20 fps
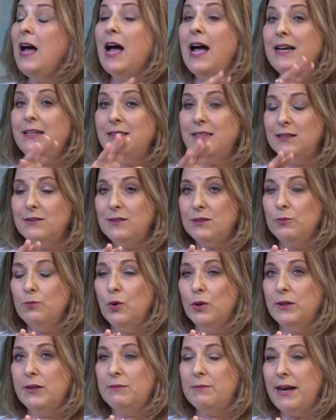I had done some
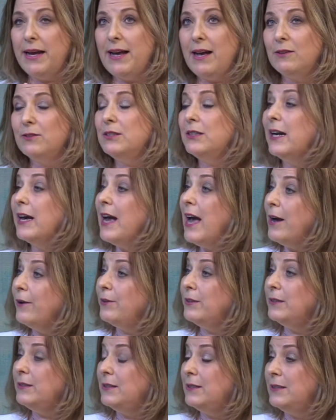work in my house, and I
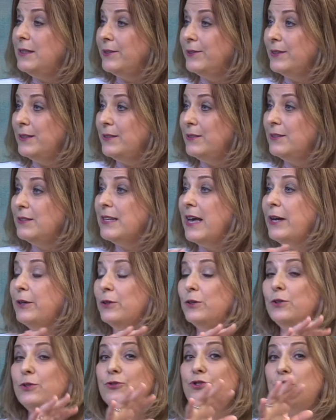hired an interior
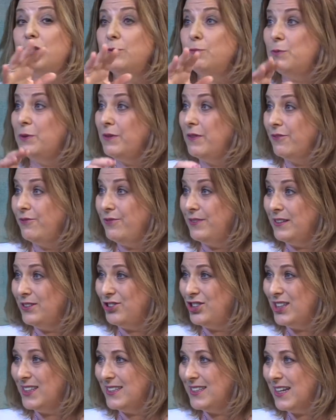designer to just put the
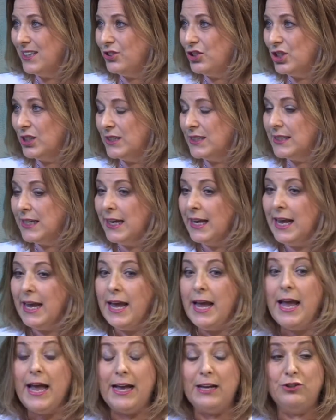finishing touches. Mm-hmm.
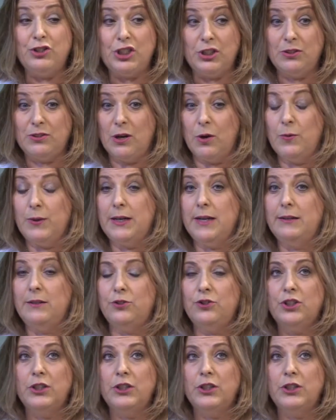And she saw what I did.